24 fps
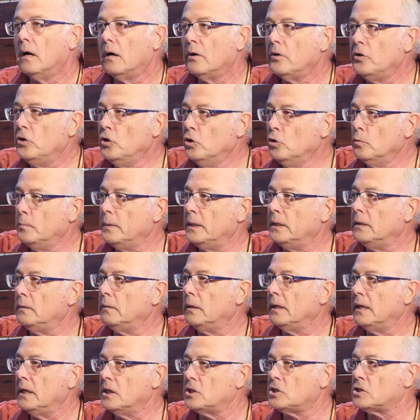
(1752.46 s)

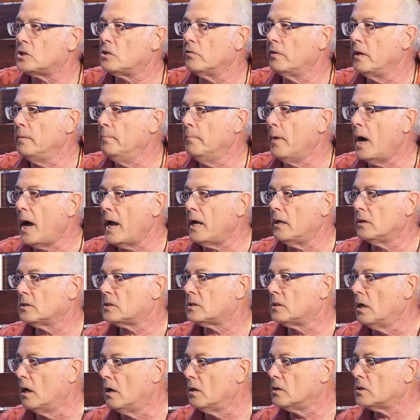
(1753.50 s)
human history
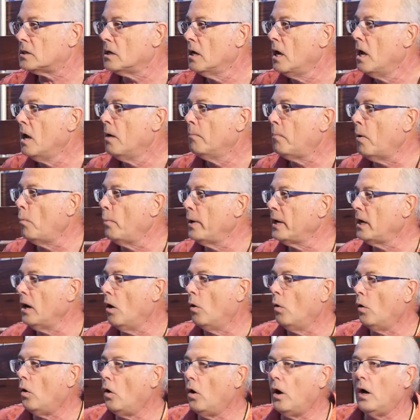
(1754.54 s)
milestones, but we
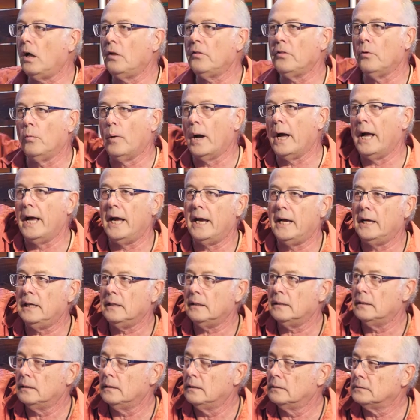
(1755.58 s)
go all the way
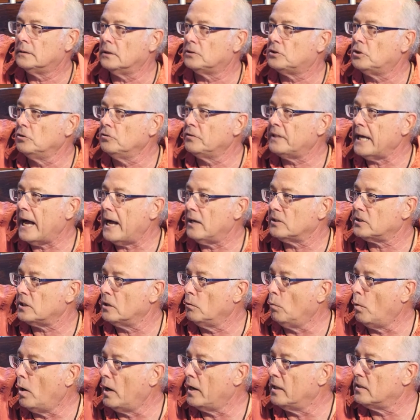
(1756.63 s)
to
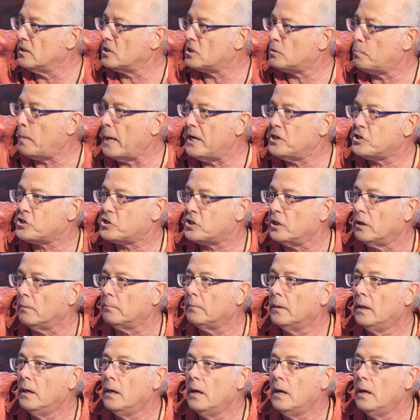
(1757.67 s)
2001 and the spaceship.